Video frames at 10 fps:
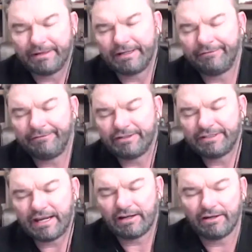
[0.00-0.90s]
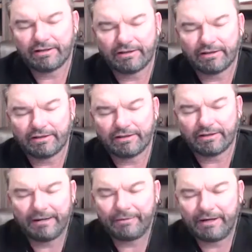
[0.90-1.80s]
if you take a look at the Roman
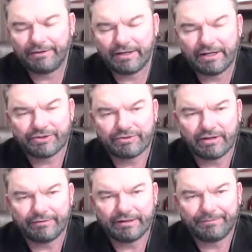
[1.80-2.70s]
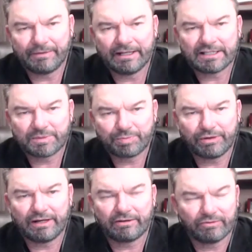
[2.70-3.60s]
Empire and the history of it, it
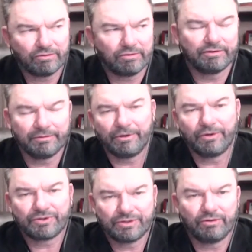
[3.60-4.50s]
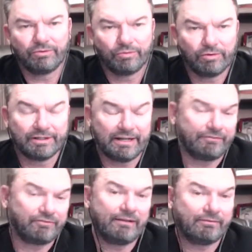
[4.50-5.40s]
spread through all the most known world.
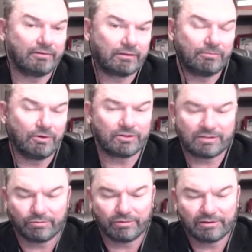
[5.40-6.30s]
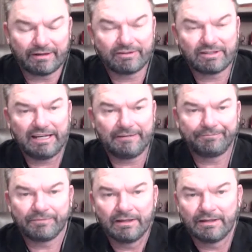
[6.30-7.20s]
And I've traveled through most of the world. I've
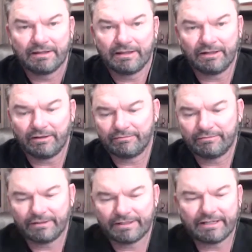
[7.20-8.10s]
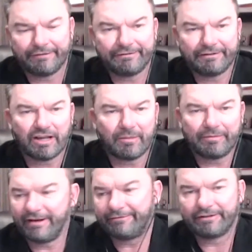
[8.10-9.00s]
seen, the stuff in top
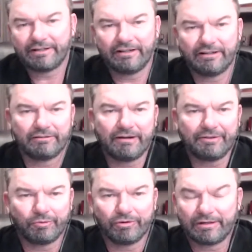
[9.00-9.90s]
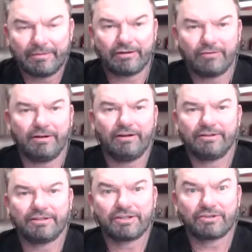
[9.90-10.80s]
of Africa and around the world. I'm like, oh my
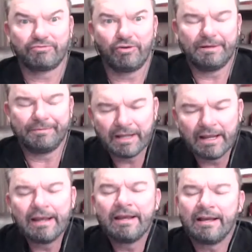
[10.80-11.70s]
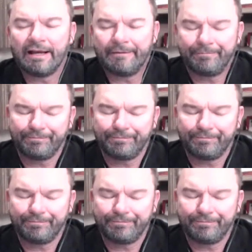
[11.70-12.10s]
goodness, this is Roman. Um,